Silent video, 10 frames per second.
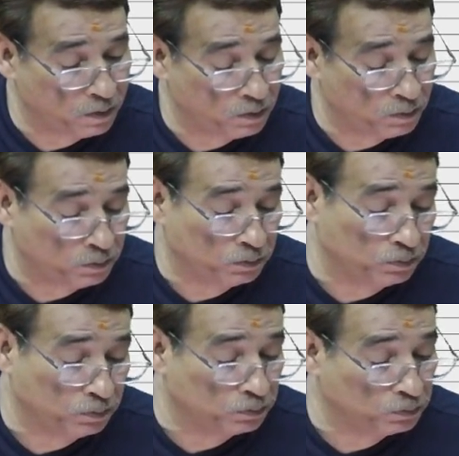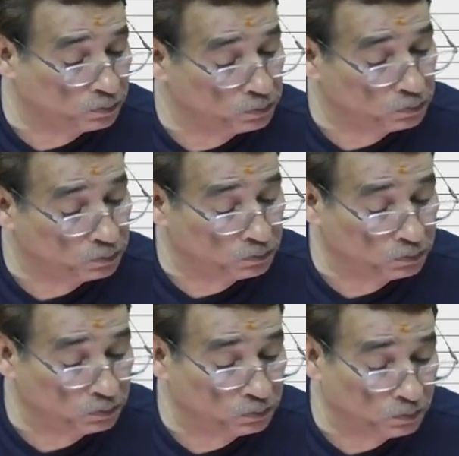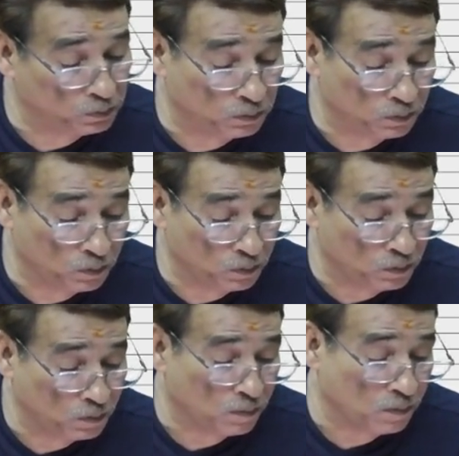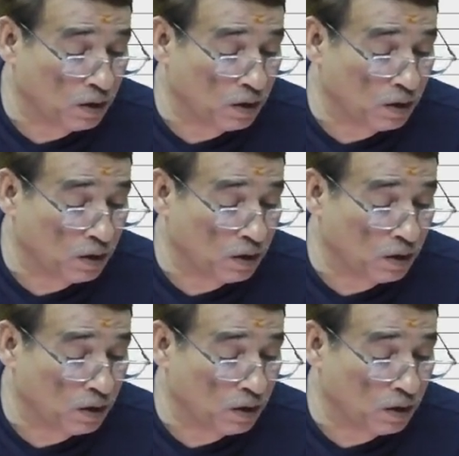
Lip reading: [no speech]